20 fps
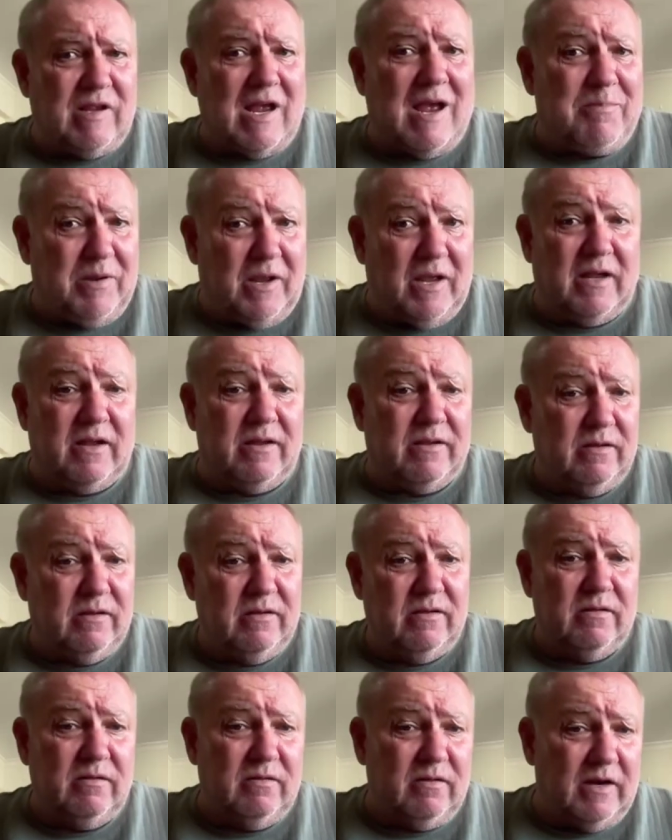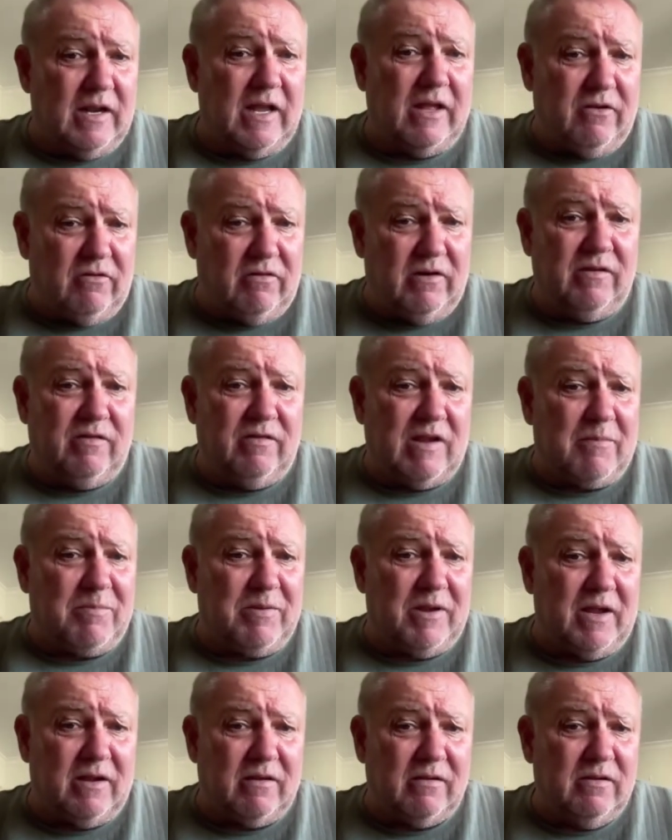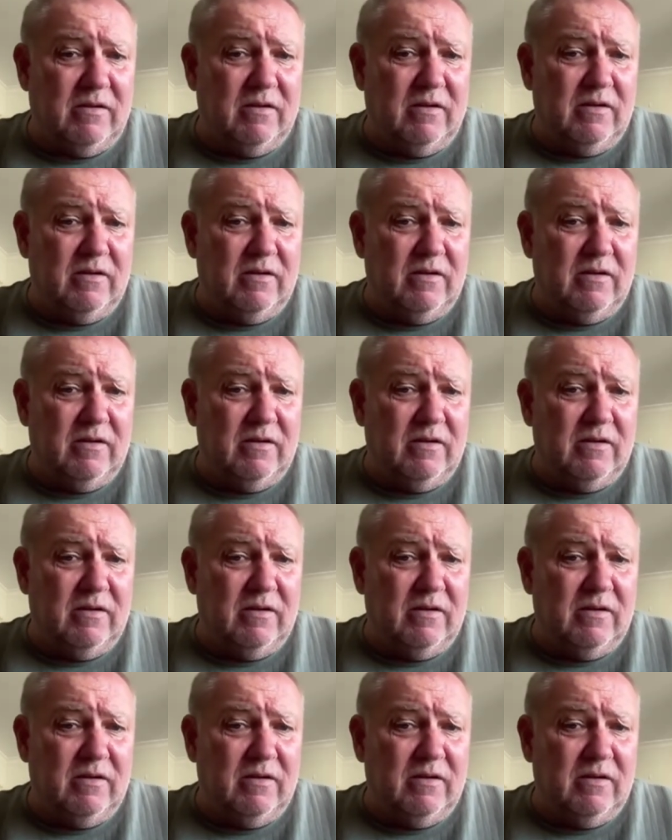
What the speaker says: Zapier. I know they're in Zapier.